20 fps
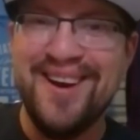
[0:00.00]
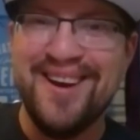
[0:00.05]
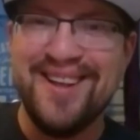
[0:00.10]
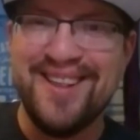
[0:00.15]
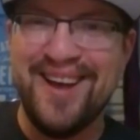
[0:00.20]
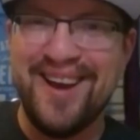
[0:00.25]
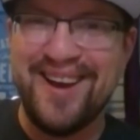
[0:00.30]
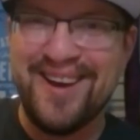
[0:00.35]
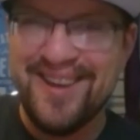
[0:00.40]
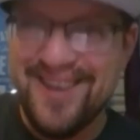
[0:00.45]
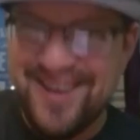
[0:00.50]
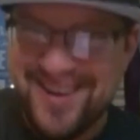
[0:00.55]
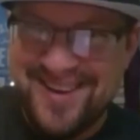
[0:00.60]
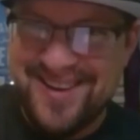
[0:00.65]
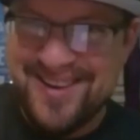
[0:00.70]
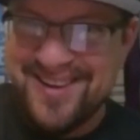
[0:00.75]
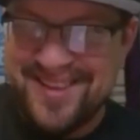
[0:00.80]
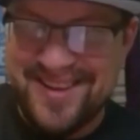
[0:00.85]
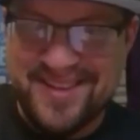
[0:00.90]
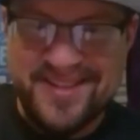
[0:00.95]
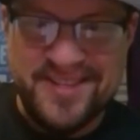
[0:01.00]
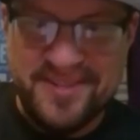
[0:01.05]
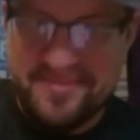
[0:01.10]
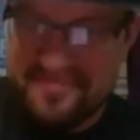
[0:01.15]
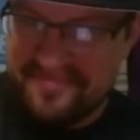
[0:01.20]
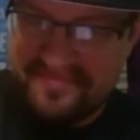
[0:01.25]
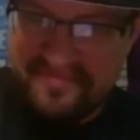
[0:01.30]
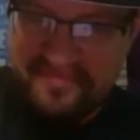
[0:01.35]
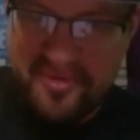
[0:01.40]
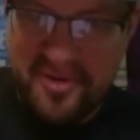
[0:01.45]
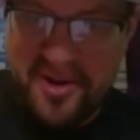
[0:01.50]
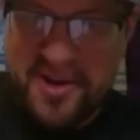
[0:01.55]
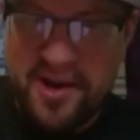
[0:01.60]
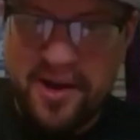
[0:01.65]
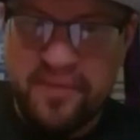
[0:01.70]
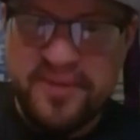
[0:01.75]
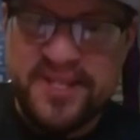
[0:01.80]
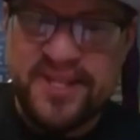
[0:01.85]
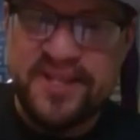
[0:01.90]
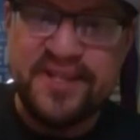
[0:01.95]
Like, that's pretty
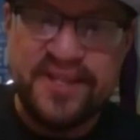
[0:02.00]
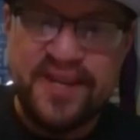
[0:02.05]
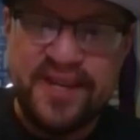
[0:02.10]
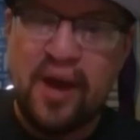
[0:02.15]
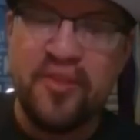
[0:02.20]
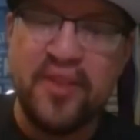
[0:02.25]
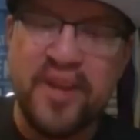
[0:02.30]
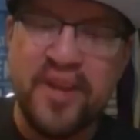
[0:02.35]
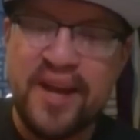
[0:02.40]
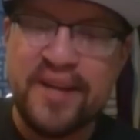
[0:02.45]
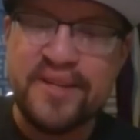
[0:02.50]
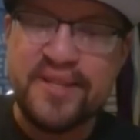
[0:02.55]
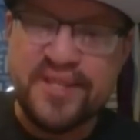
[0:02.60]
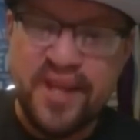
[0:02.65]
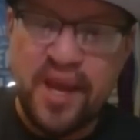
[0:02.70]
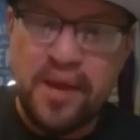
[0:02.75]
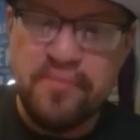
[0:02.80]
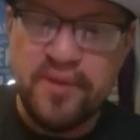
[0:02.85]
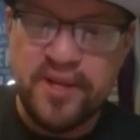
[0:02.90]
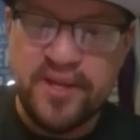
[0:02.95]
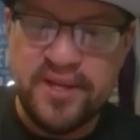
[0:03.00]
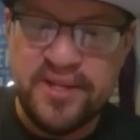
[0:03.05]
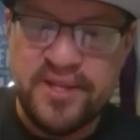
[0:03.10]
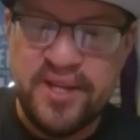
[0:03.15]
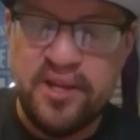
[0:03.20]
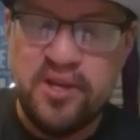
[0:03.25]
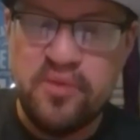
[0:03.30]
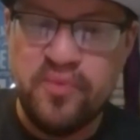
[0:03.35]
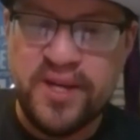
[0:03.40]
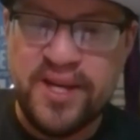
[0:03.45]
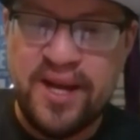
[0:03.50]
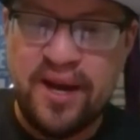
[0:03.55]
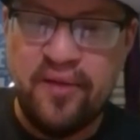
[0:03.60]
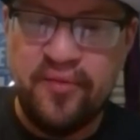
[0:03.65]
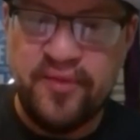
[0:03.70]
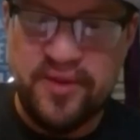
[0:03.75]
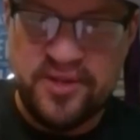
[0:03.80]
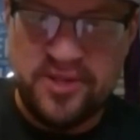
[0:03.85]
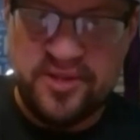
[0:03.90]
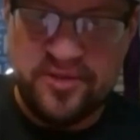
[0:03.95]
common sense. Now, the next statement continuing
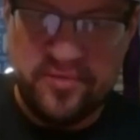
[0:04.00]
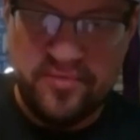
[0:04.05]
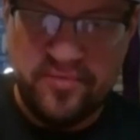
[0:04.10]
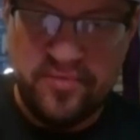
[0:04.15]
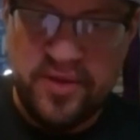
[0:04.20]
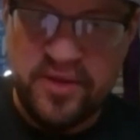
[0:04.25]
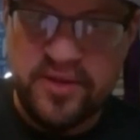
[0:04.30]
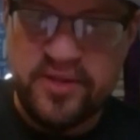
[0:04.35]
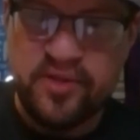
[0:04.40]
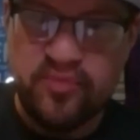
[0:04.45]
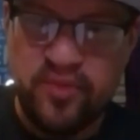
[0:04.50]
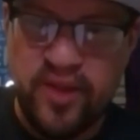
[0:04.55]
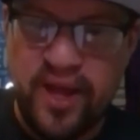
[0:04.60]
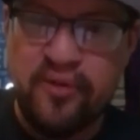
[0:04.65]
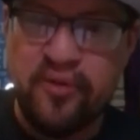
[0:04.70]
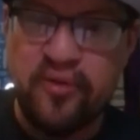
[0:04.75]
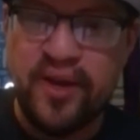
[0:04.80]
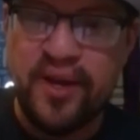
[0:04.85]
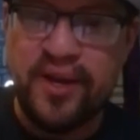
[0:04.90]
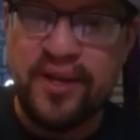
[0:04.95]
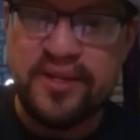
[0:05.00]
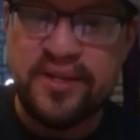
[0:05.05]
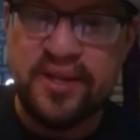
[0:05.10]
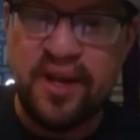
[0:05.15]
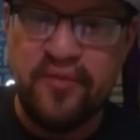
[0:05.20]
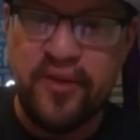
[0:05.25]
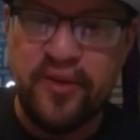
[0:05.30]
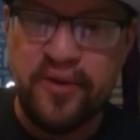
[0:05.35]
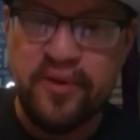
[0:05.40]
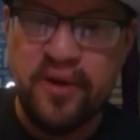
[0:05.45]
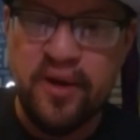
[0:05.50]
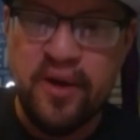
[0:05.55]
down this letter that he's given